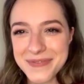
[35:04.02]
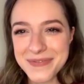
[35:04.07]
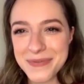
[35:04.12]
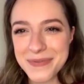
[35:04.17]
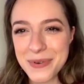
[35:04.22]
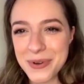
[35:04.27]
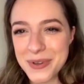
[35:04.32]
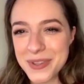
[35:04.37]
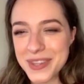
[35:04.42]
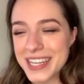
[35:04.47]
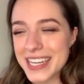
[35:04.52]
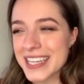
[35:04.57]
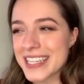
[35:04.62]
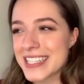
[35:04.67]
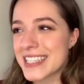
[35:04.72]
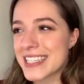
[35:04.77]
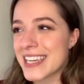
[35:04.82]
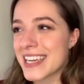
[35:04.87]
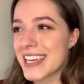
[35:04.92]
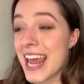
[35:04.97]
role that I
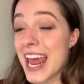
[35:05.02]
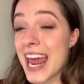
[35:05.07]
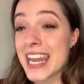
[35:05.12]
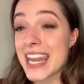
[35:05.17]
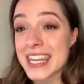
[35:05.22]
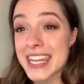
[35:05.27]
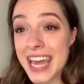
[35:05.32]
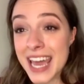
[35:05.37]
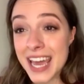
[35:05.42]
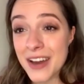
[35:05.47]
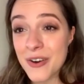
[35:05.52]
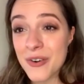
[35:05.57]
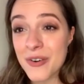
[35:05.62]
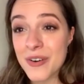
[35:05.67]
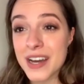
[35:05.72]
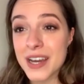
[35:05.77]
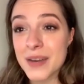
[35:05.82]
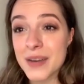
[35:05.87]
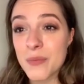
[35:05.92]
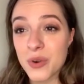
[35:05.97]
did. And now
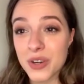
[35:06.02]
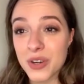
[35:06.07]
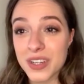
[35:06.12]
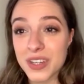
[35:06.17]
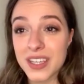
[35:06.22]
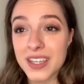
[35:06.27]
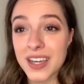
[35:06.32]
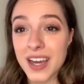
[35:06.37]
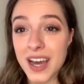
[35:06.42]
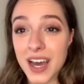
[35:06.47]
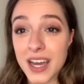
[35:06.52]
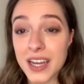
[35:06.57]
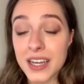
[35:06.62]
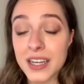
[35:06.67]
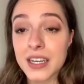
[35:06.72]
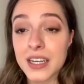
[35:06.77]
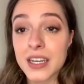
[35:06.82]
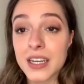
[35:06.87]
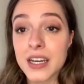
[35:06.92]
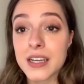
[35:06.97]
I'm working
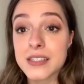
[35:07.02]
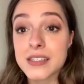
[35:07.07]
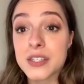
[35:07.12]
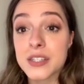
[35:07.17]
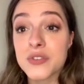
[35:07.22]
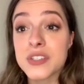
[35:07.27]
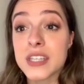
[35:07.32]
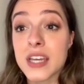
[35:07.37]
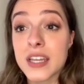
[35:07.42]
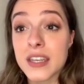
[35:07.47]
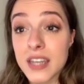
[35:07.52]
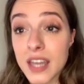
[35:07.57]
on a series on